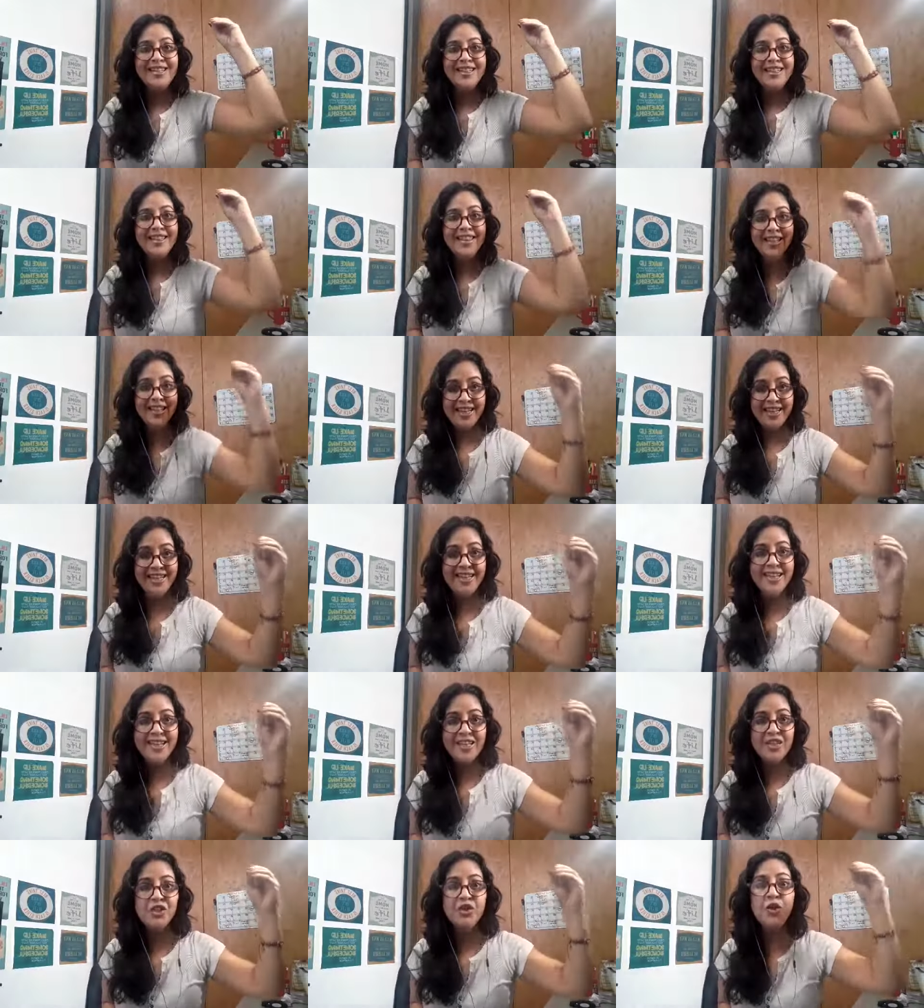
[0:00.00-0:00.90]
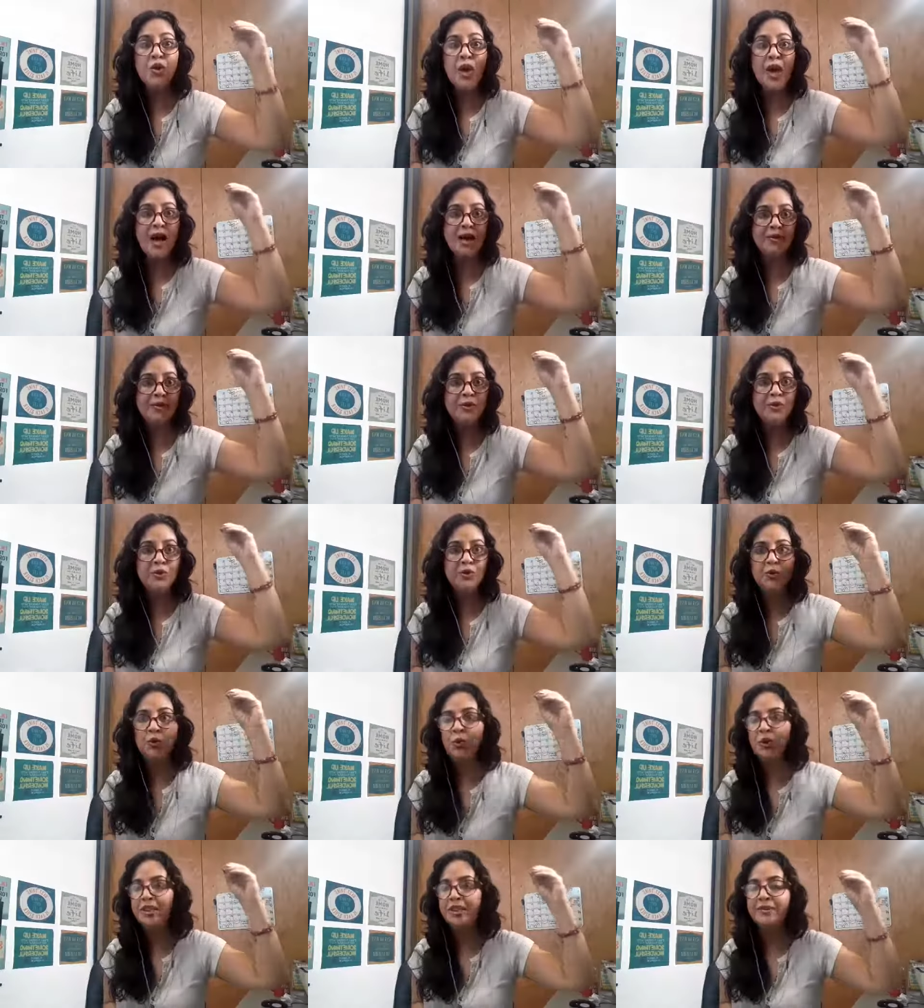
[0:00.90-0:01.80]
then you have to do
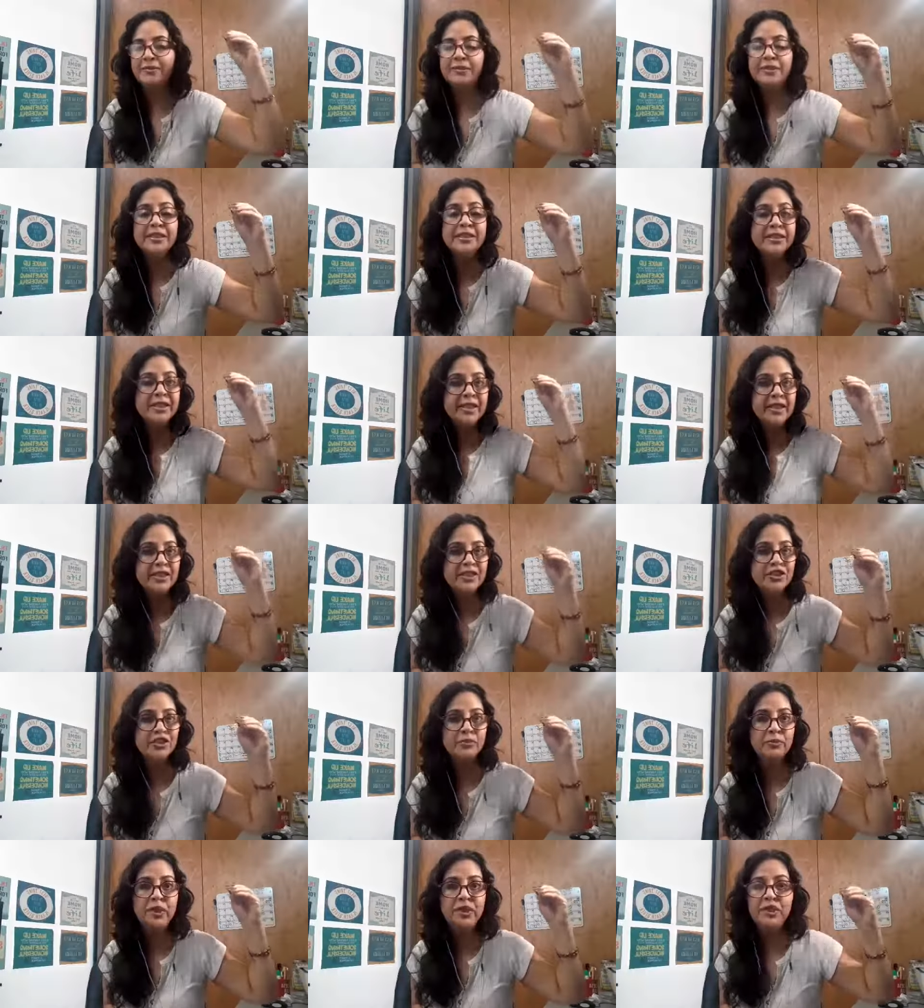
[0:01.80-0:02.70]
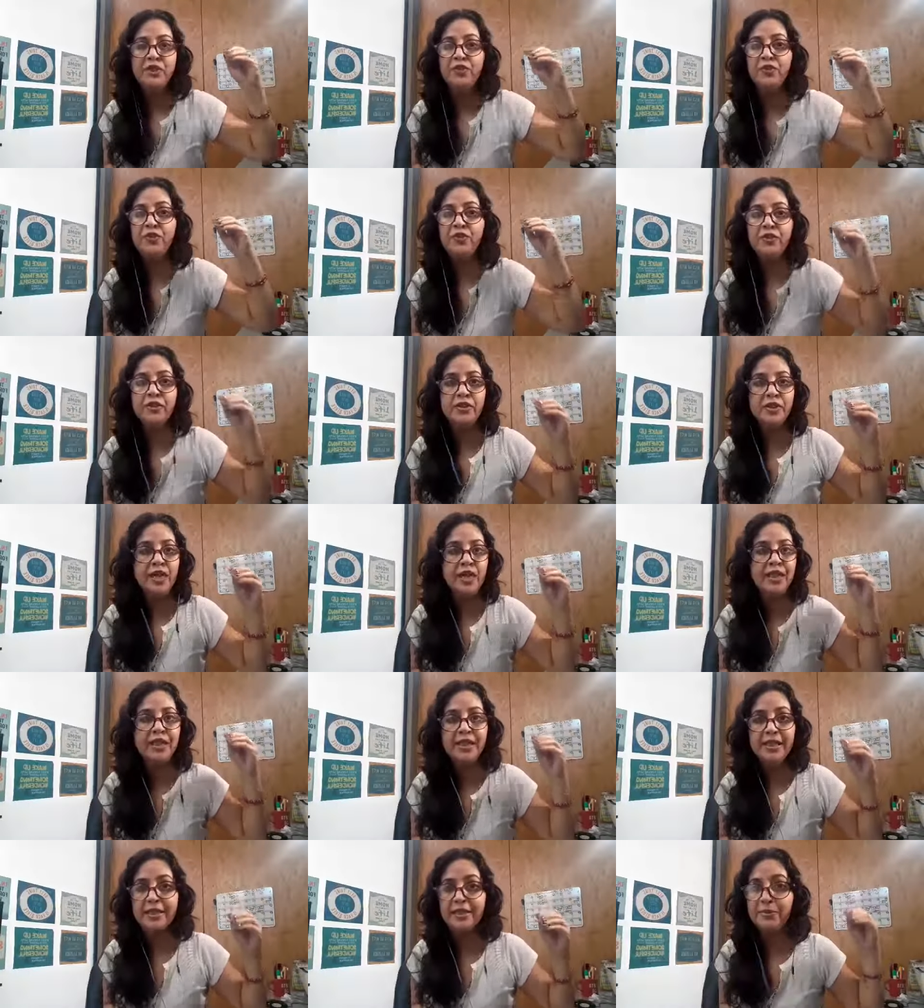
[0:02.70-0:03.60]
whatever it takes to make you feel a
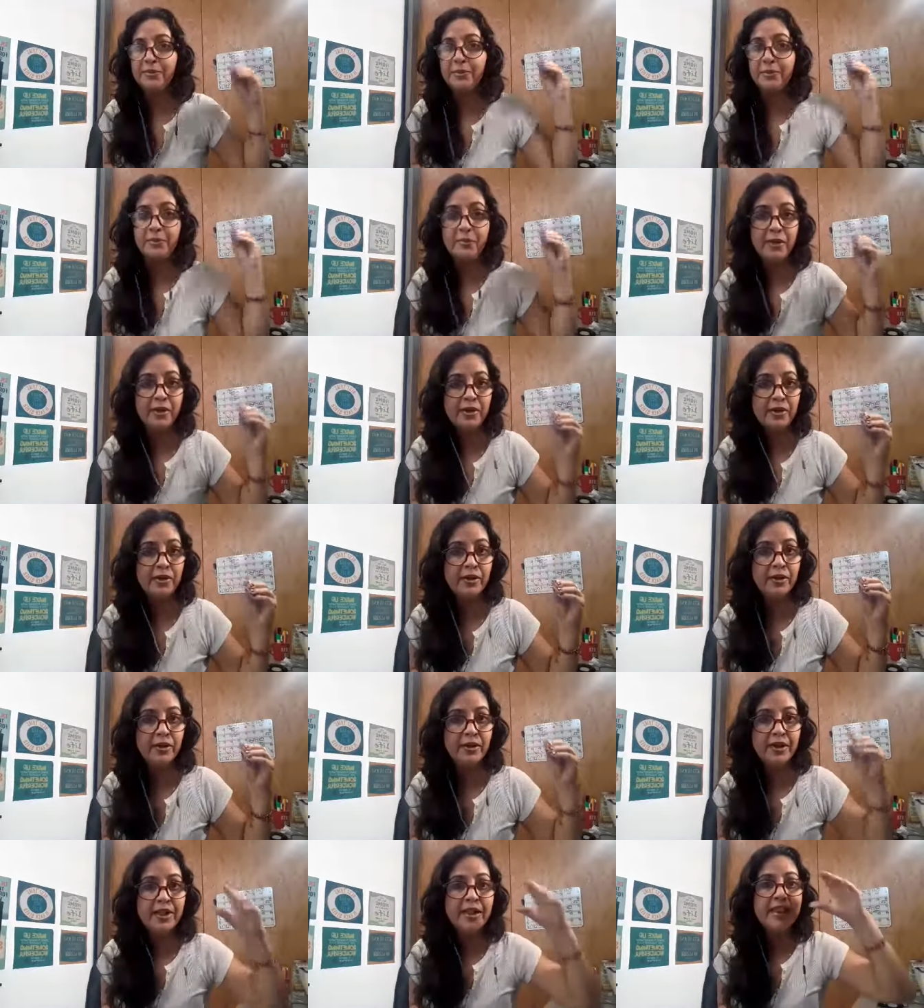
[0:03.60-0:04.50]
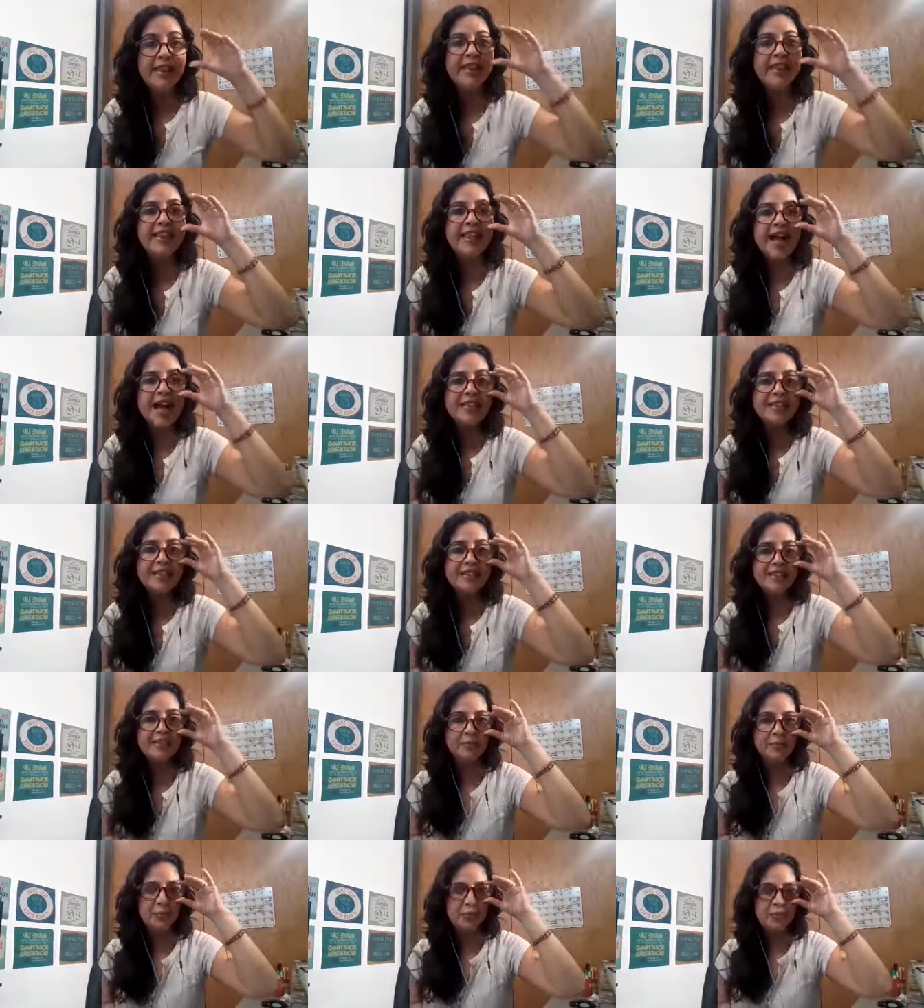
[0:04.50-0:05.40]
little bit better. That's
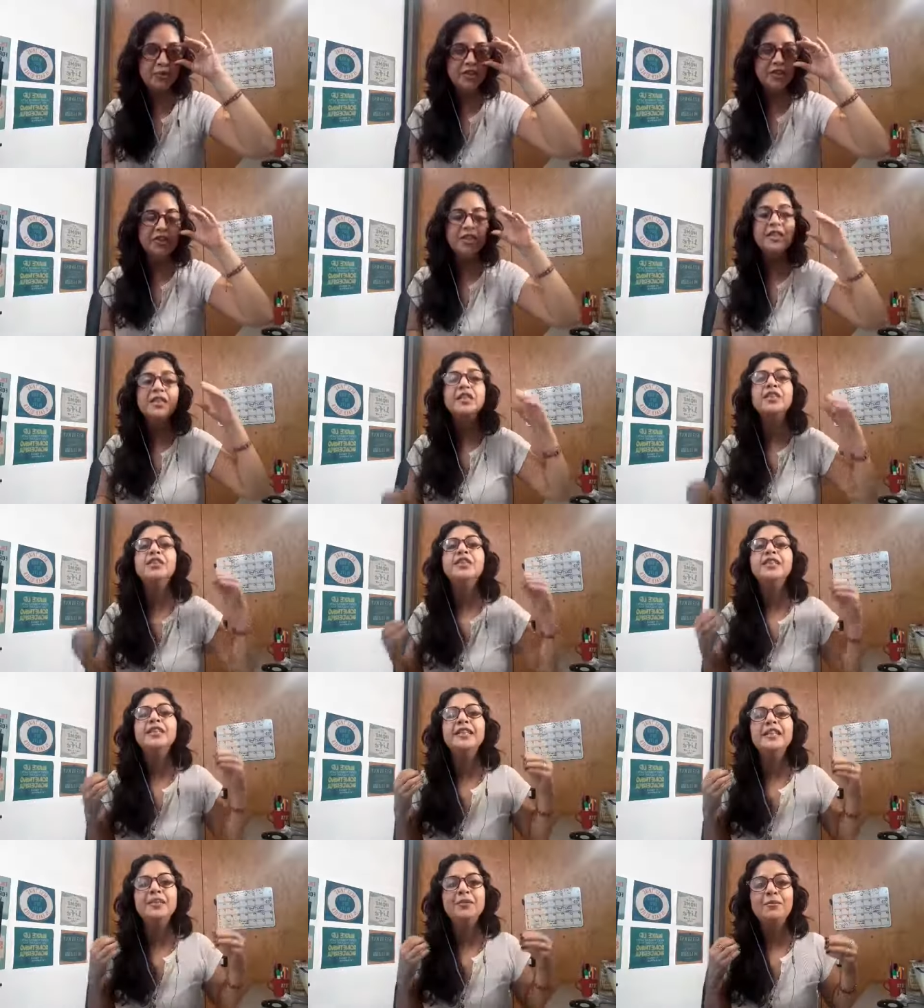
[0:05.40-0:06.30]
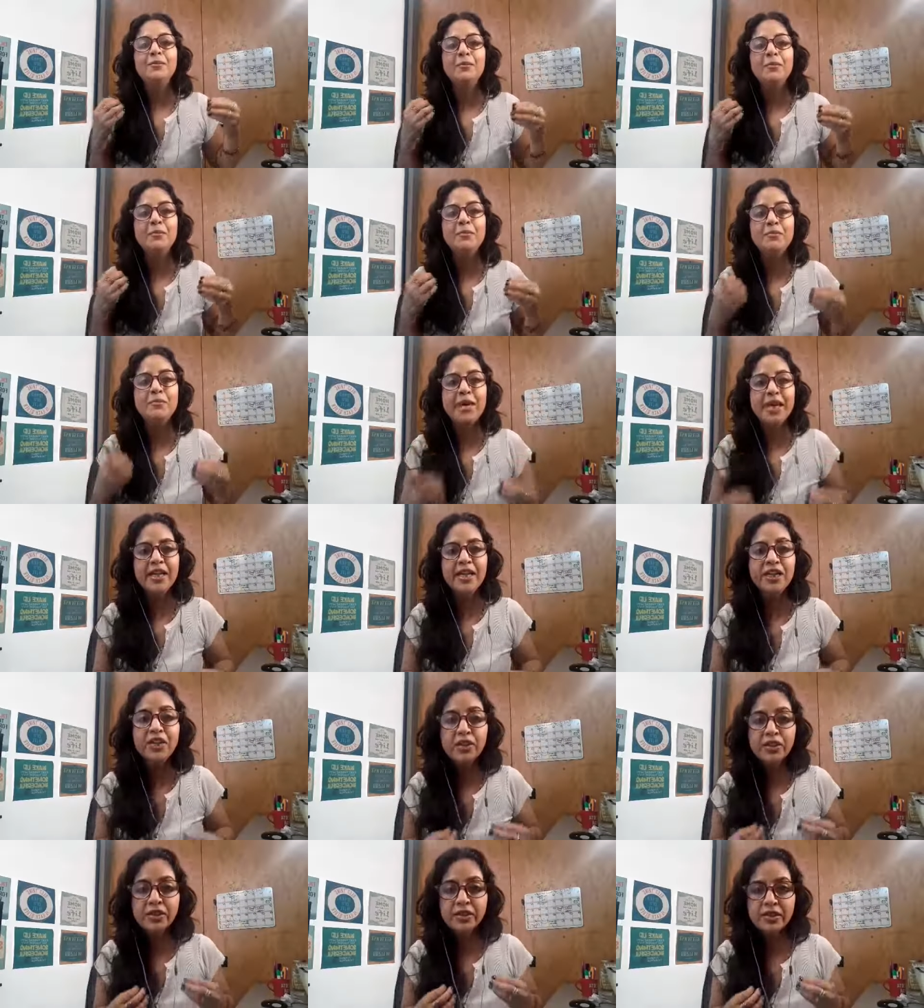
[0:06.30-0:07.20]
the point.
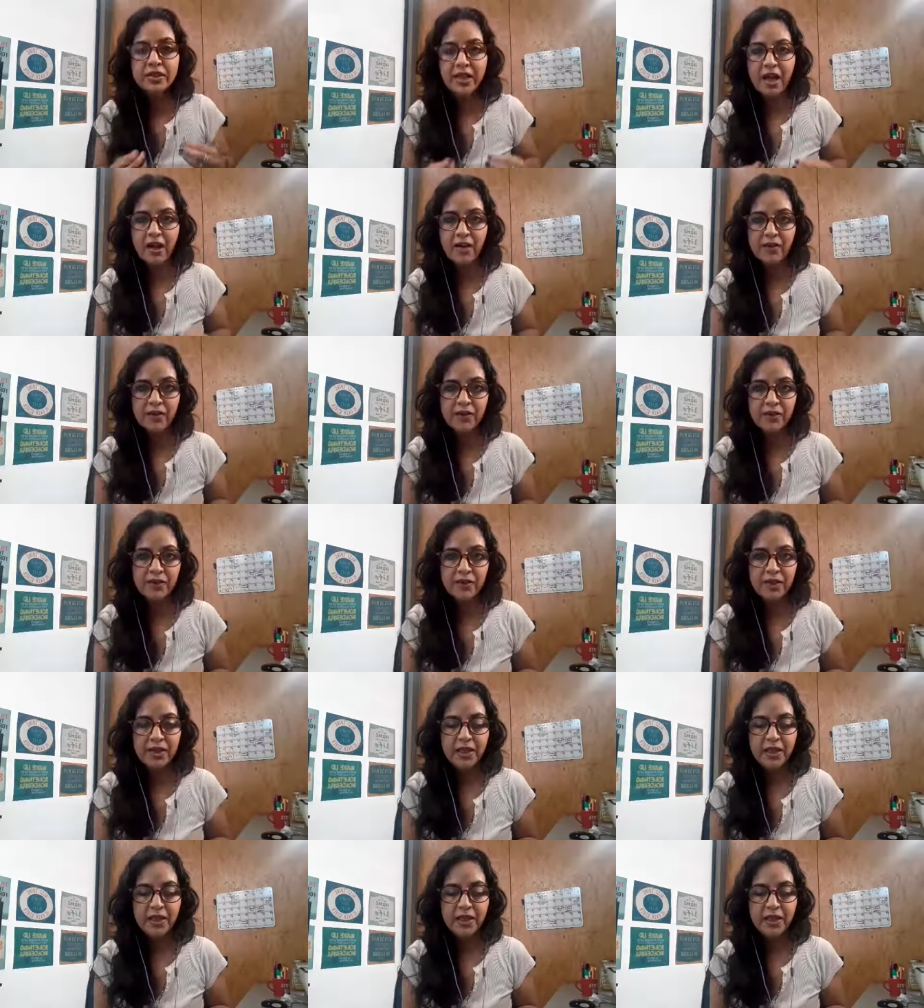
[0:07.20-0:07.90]
Make yourself